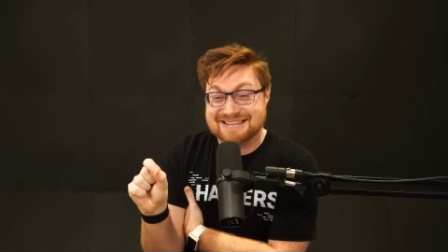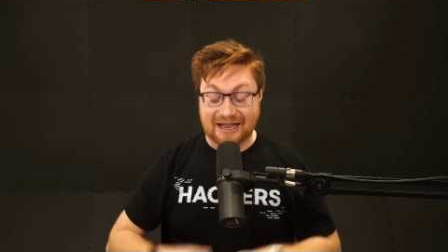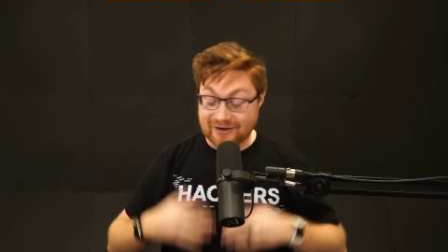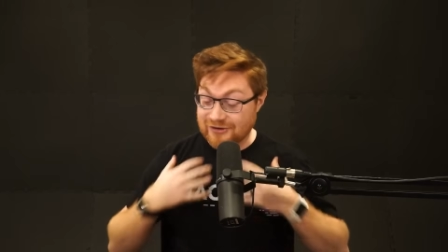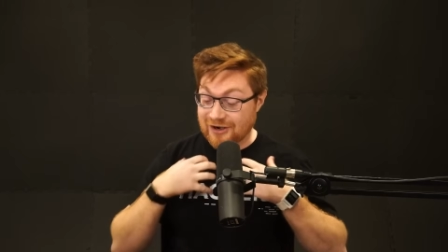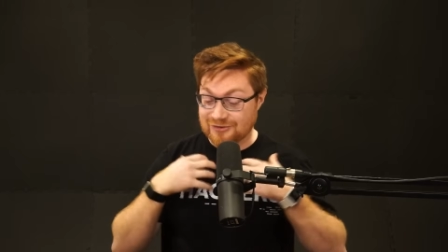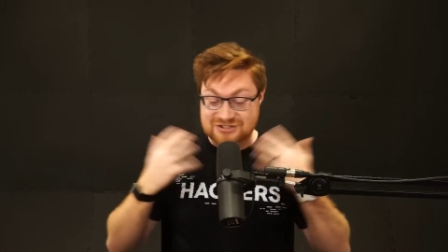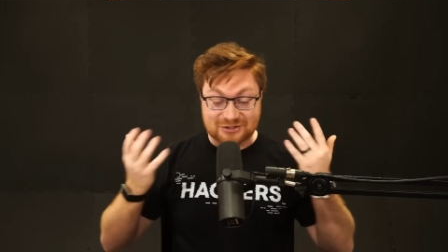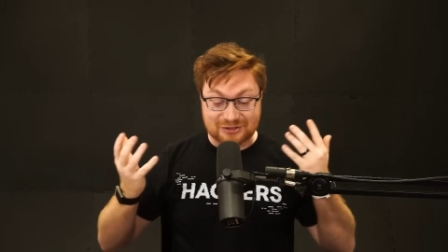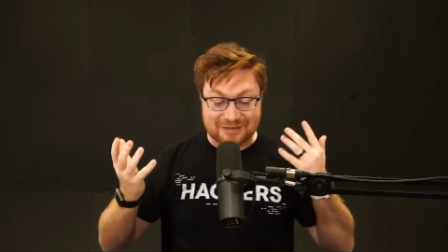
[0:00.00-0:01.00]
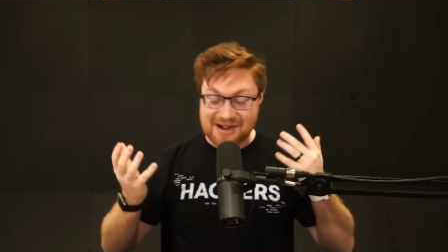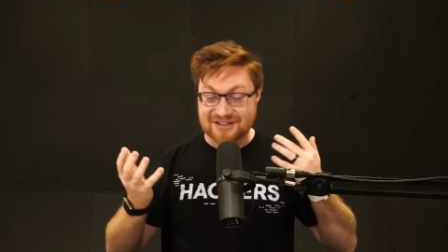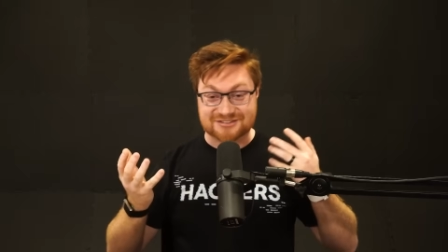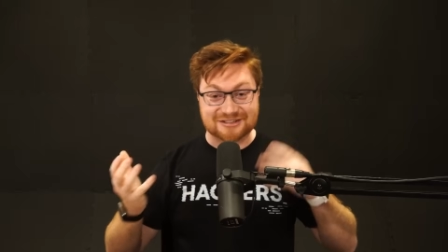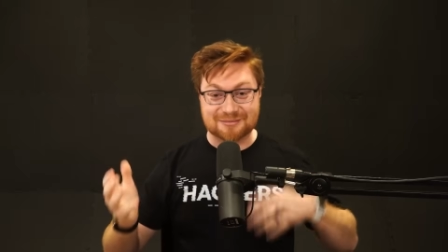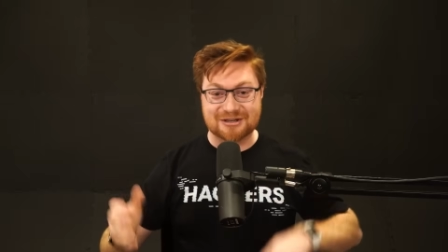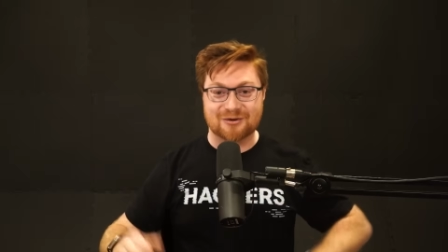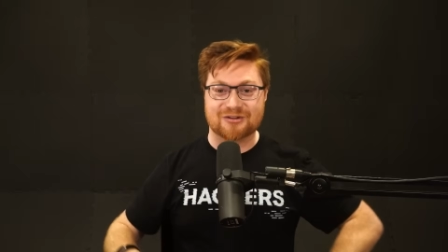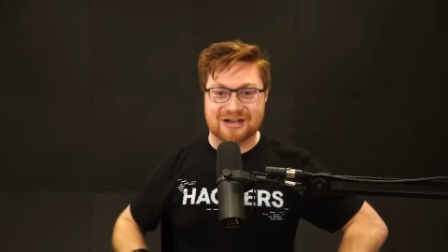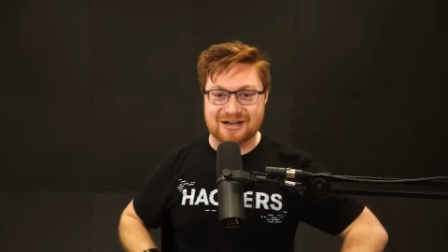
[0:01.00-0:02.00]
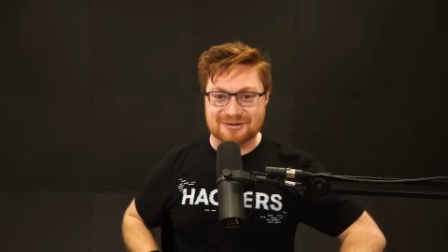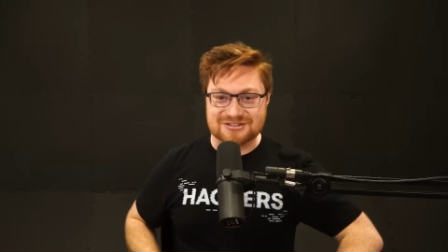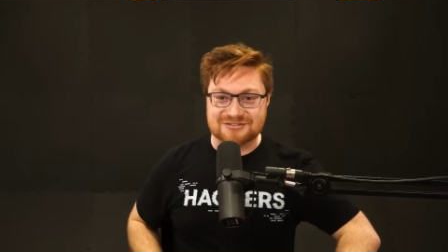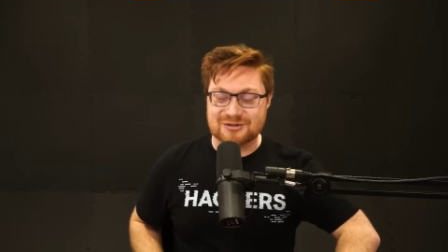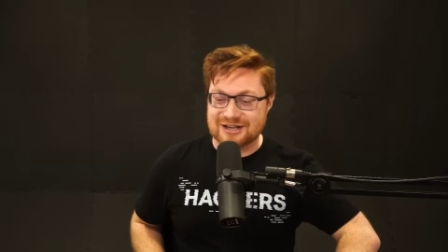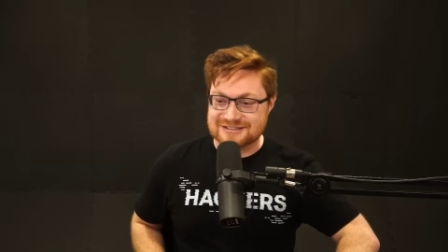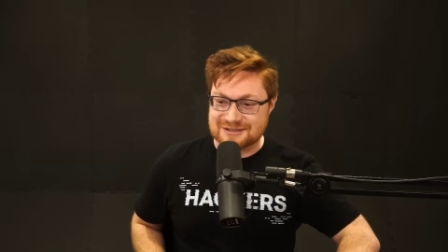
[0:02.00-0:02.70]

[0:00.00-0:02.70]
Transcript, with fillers: I don't know. Genuinely, I'm asking. Let me know in the comments if you got